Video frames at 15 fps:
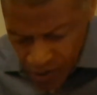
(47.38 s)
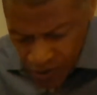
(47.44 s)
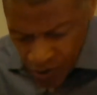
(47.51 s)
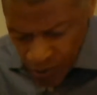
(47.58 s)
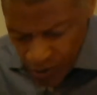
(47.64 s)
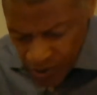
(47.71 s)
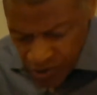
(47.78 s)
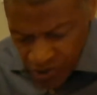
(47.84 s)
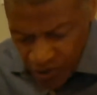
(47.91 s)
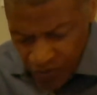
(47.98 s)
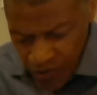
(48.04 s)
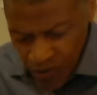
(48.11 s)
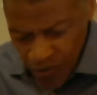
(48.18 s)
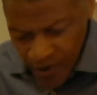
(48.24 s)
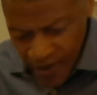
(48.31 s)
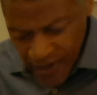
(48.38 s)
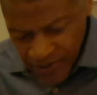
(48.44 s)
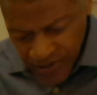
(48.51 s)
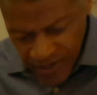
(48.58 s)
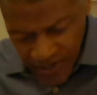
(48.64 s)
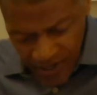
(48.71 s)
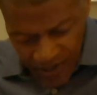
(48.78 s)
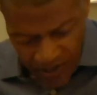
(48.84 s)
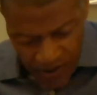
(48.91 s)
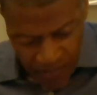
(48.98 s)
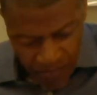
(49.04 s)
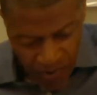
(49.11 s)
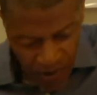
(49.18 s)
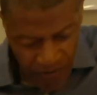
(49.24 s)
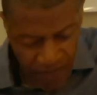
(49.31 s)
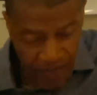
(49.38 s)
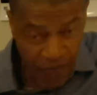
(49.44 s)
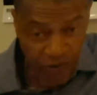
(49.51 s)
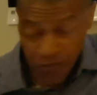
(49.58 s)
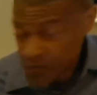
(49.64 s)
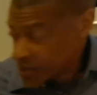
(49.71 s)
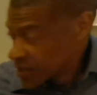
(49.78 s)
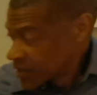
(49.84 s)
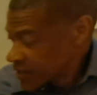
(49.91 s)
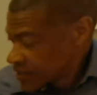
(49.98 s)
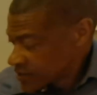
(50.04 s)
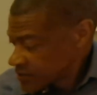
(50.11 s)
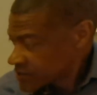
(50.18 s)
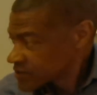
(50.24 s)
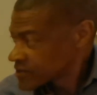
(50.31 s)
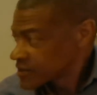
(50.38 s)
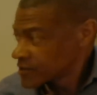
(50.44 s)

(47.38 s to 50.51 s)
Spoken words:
So in general, as the book first begins,